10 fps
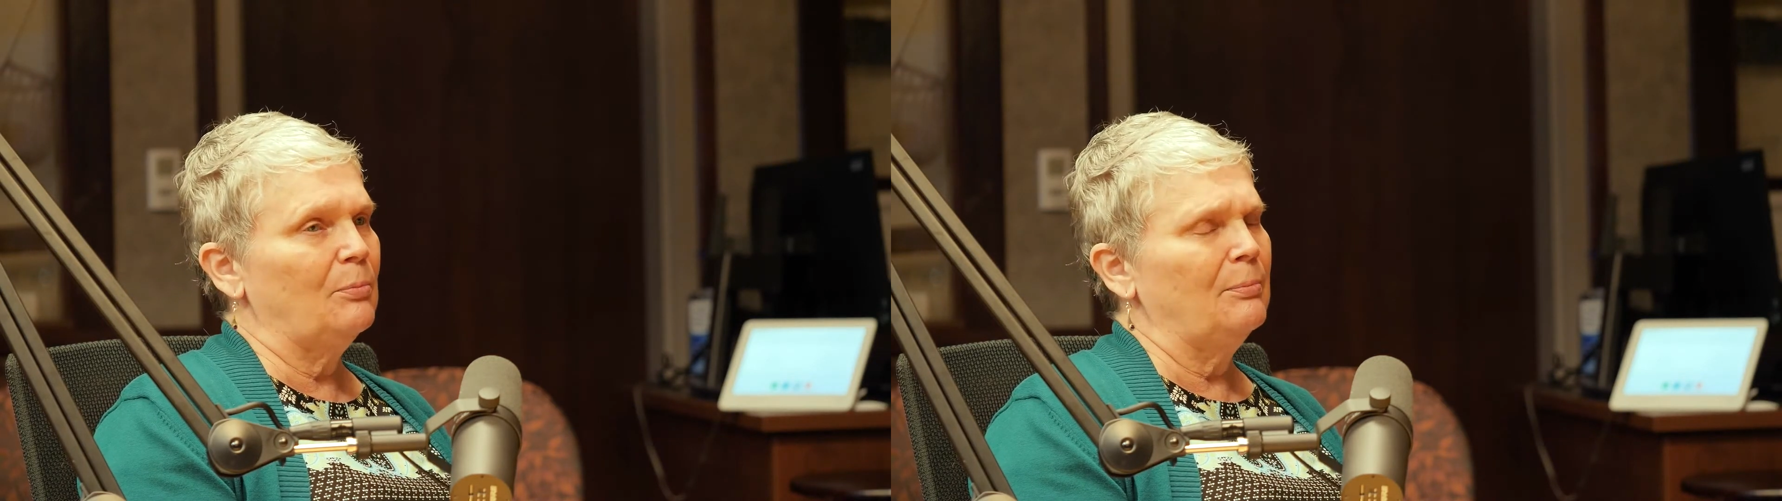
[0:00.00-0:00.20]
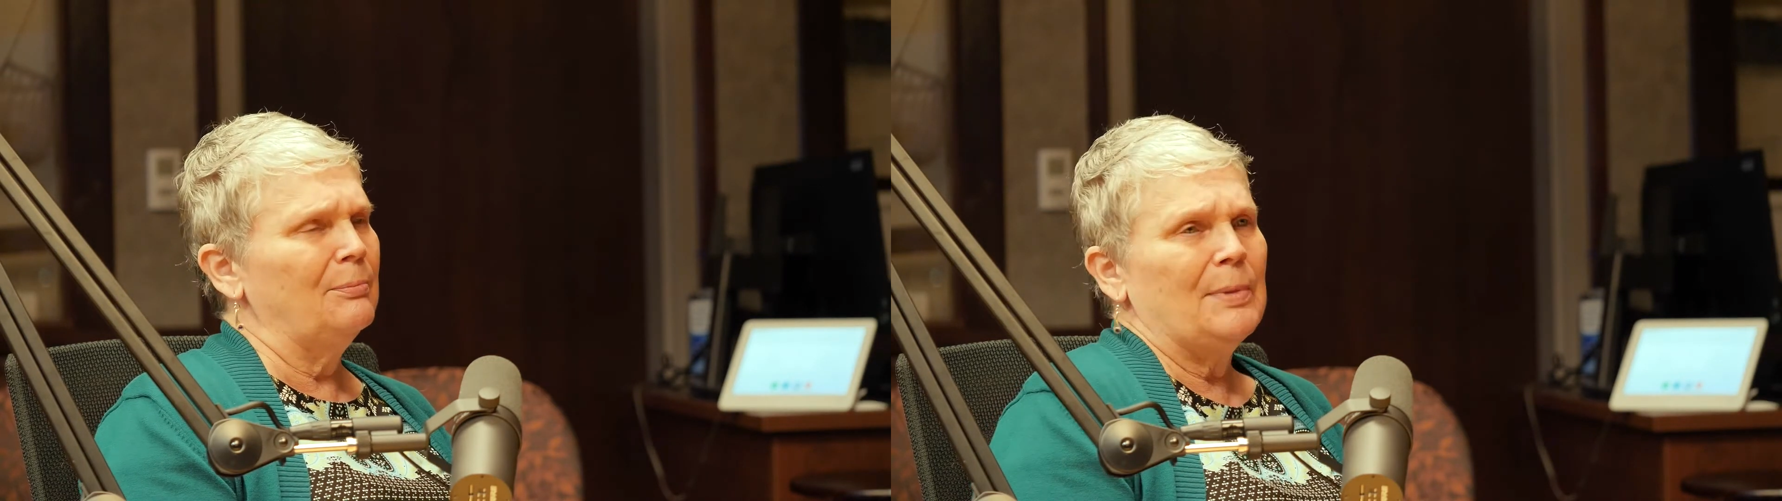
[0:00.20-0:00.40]

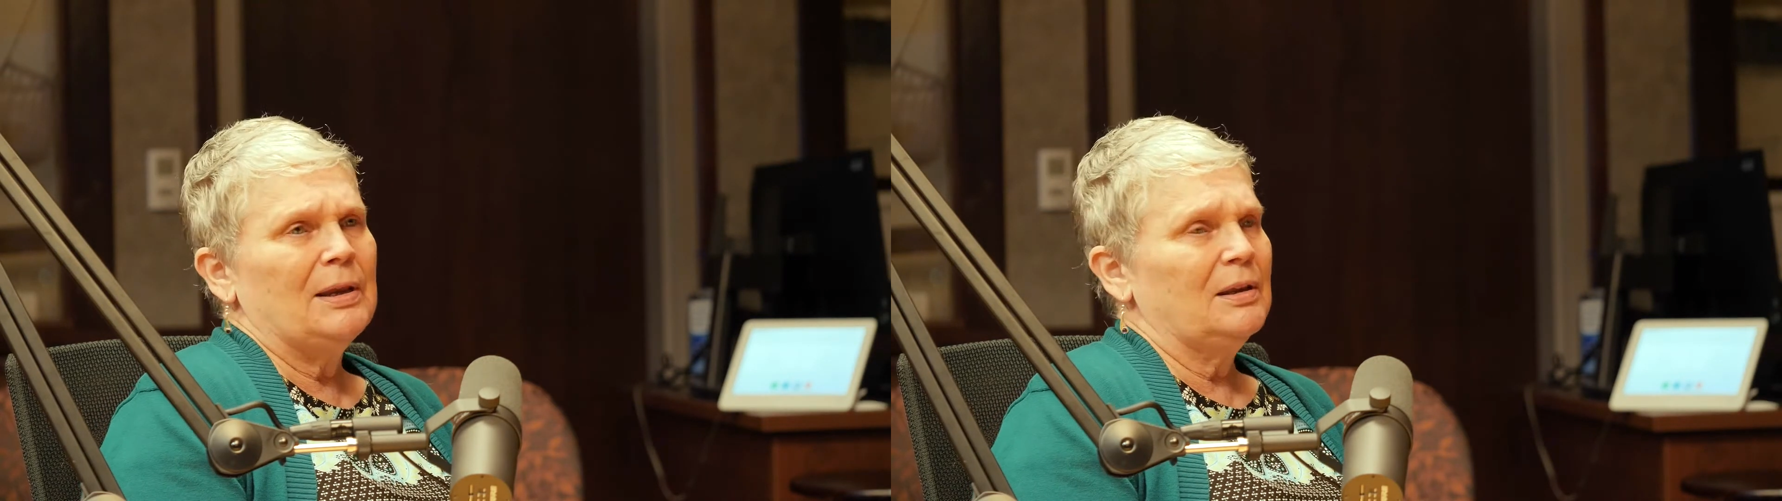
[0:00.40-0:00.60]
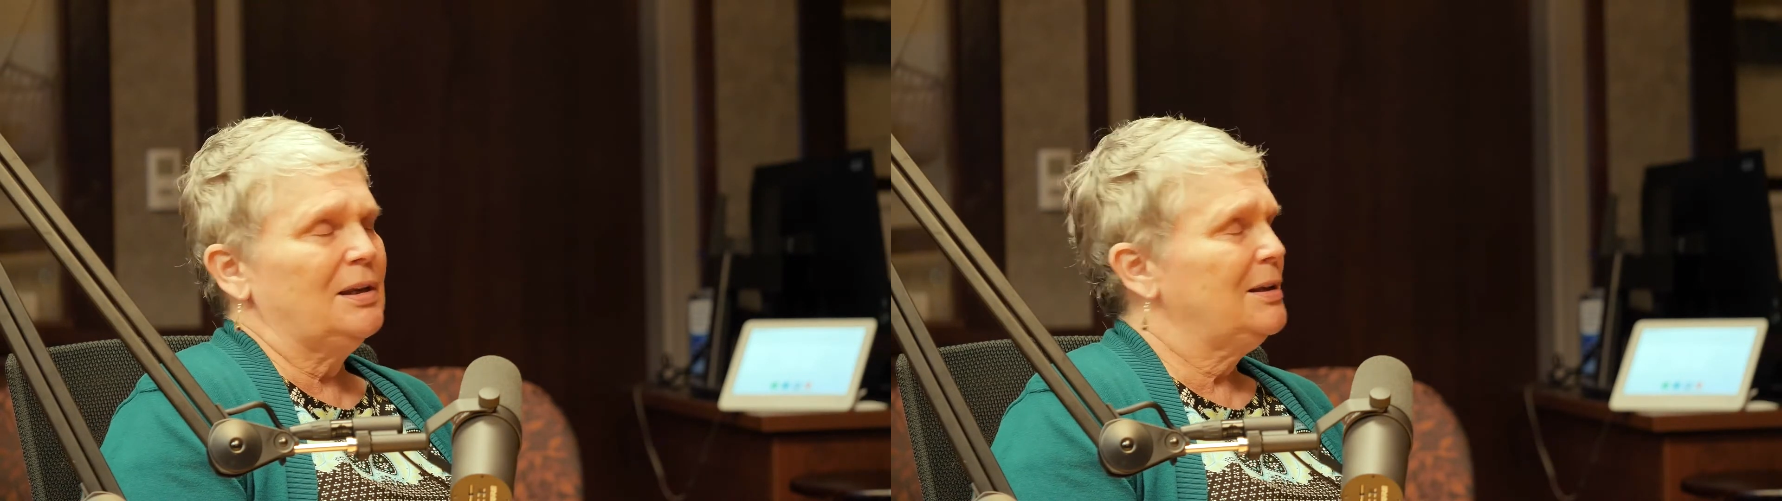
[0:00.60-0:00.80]

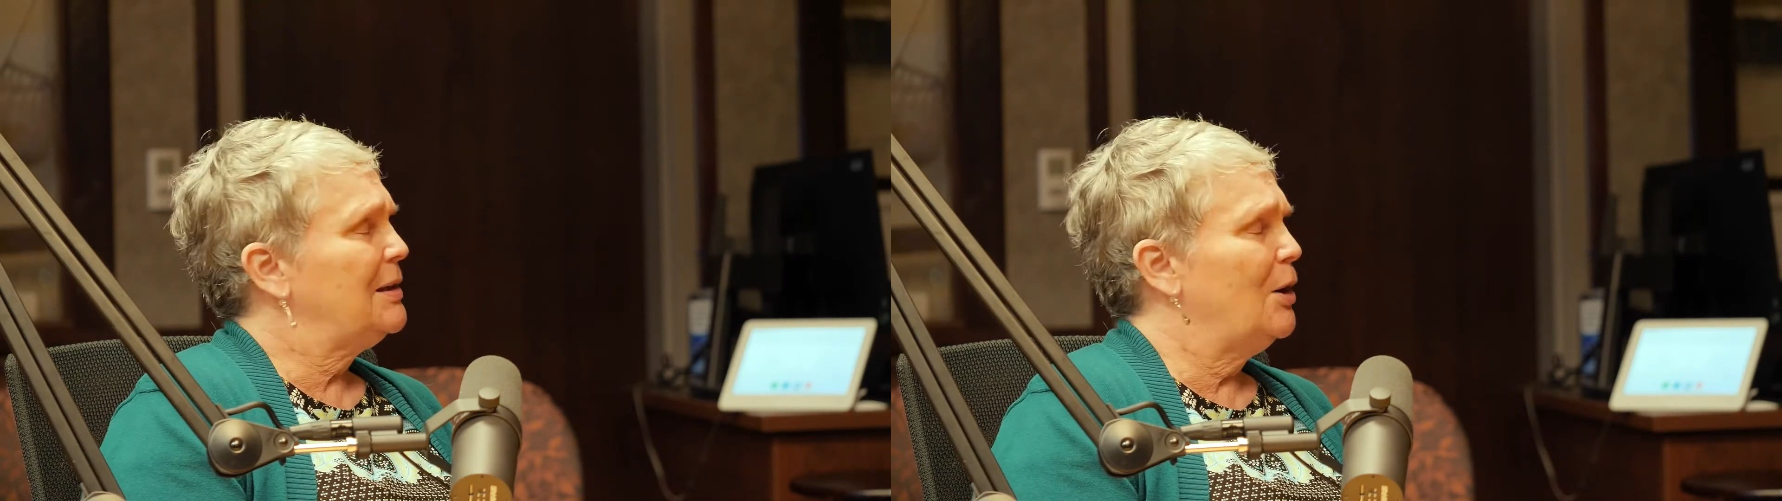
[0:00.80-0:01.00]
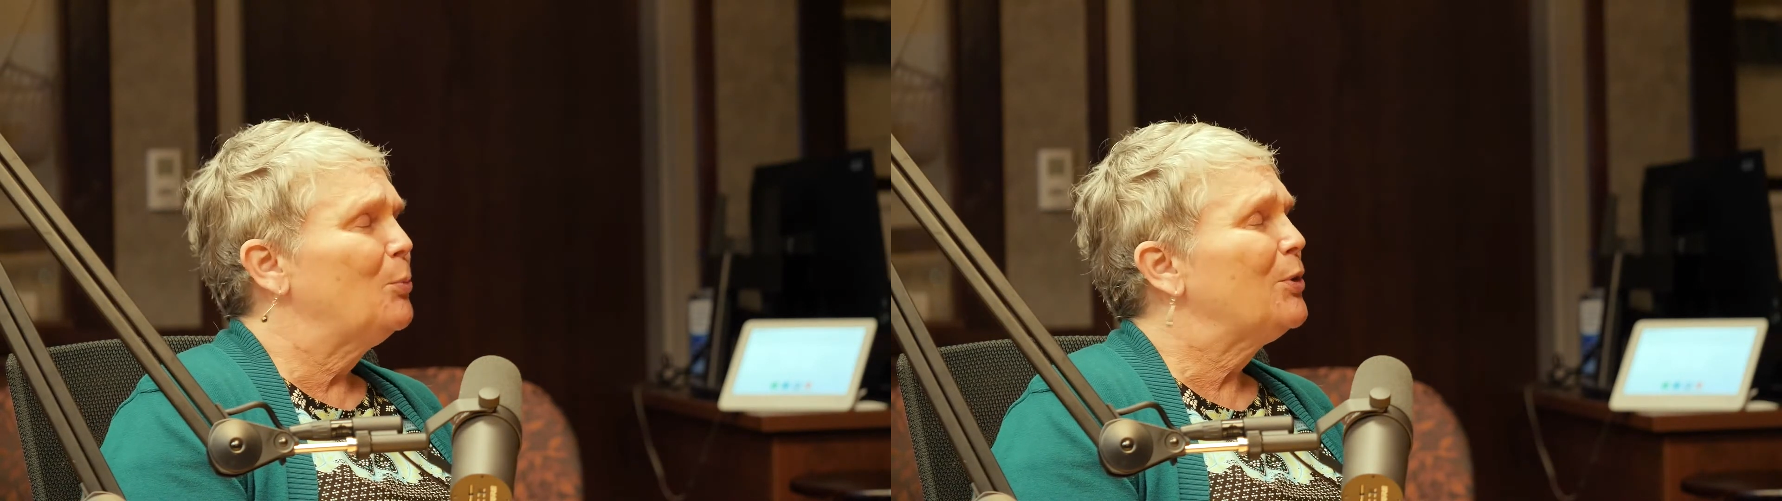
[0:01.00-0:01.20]

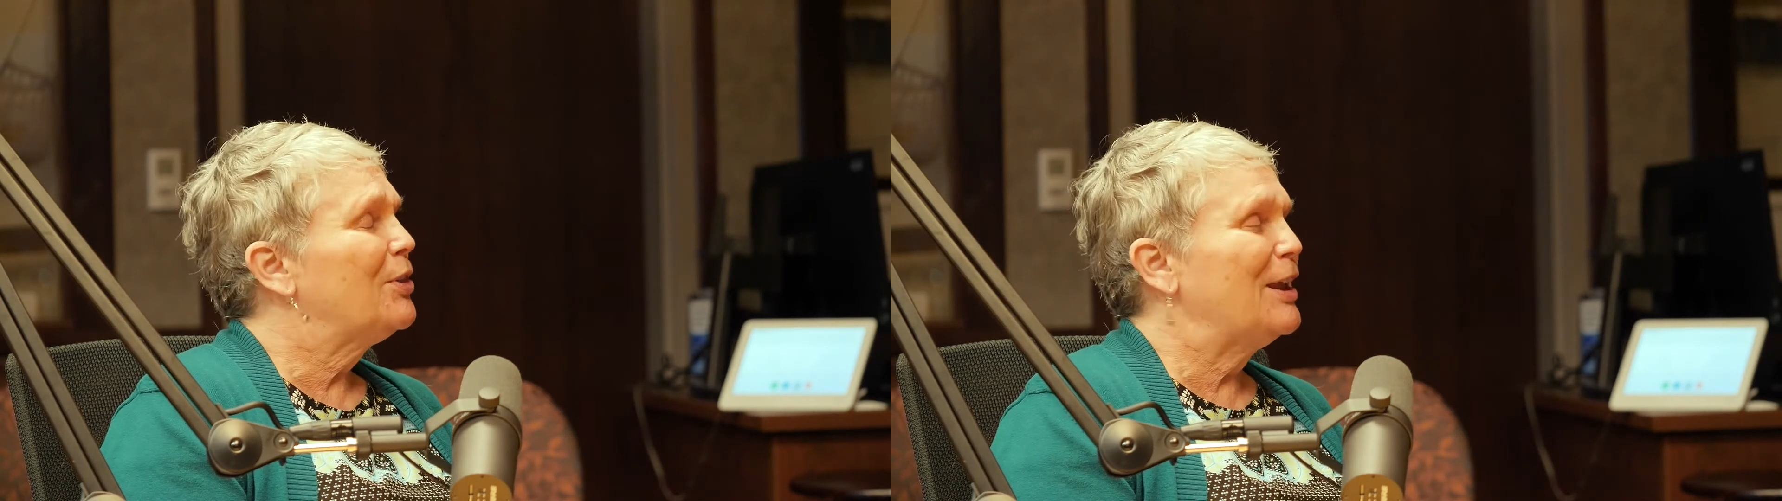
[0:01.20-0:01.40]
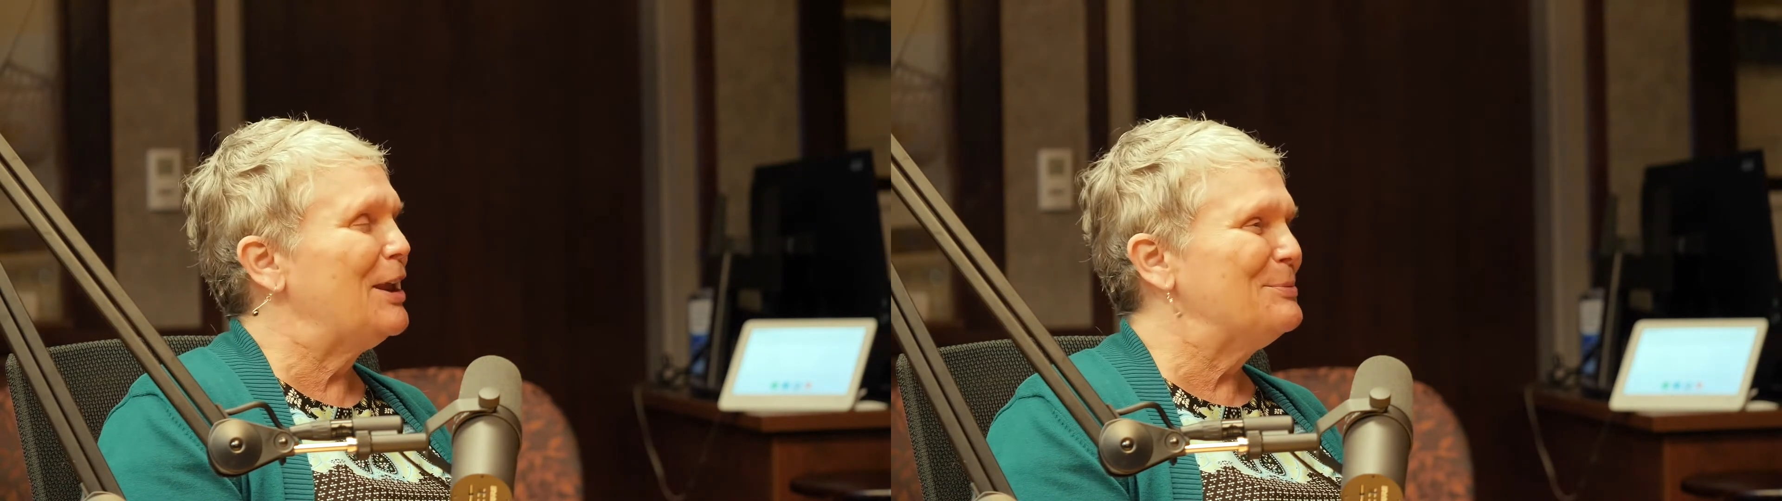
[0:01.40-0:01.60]
mainly help with
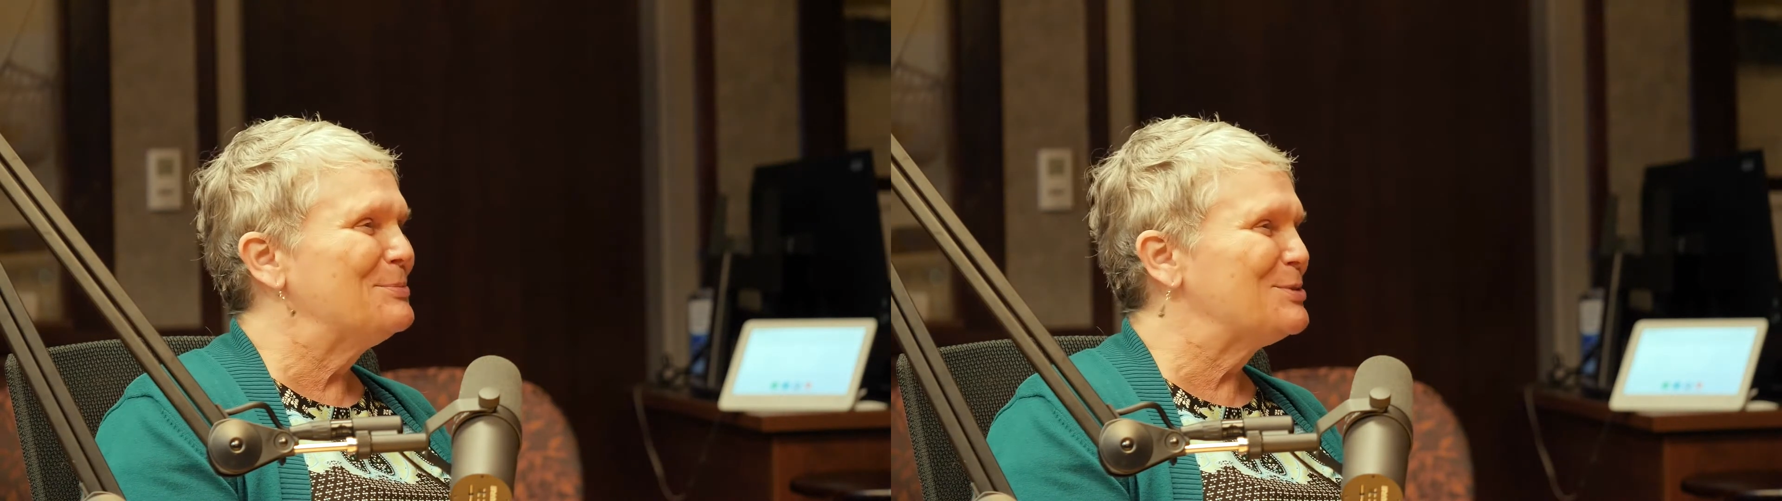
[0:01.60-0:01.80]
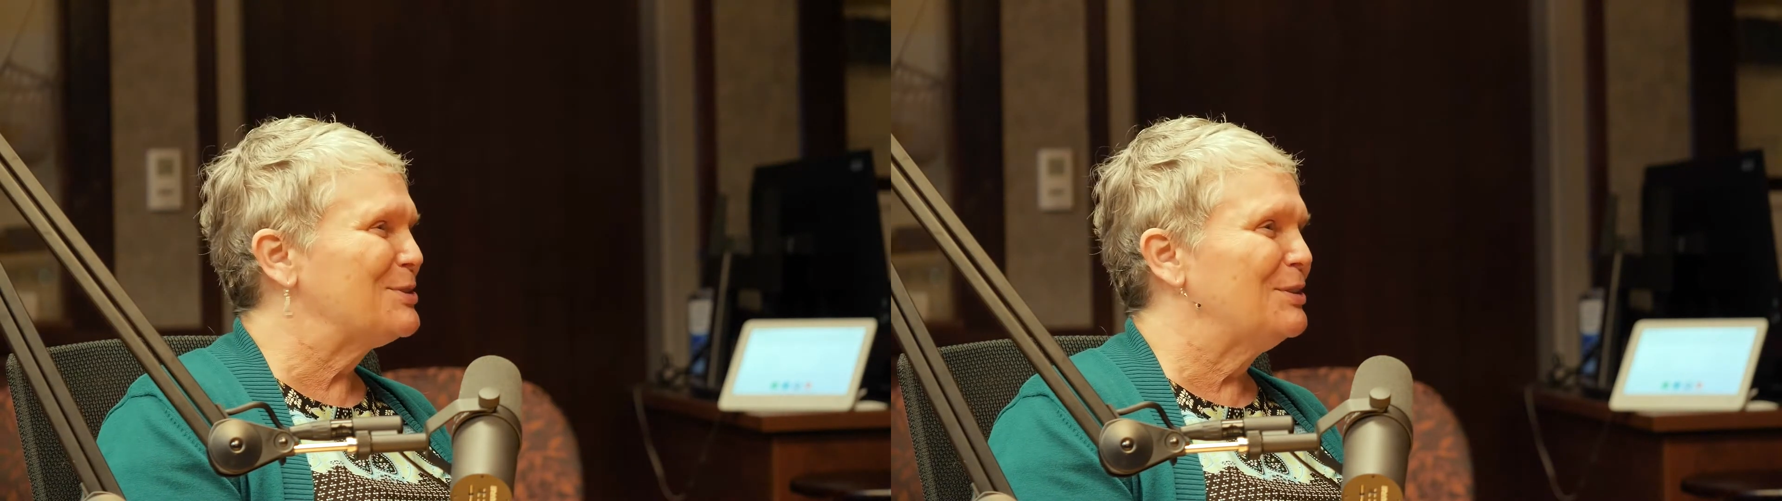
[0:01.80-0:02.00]
the
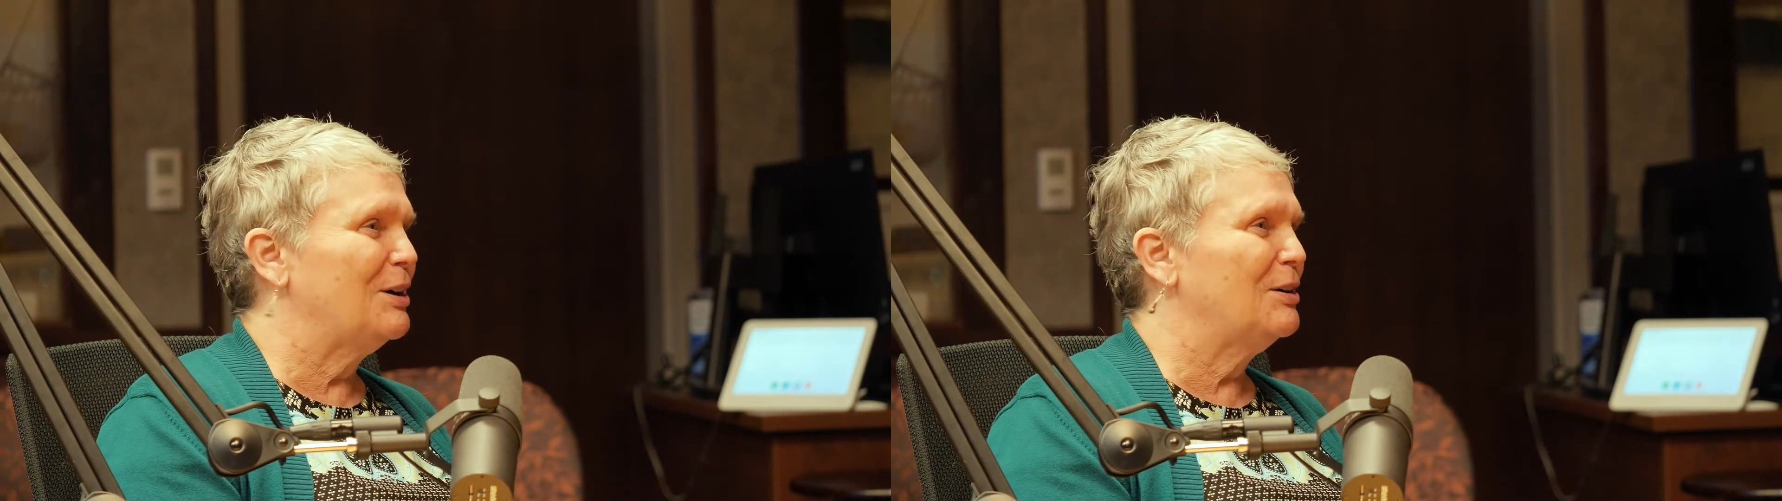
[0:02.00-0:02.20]
games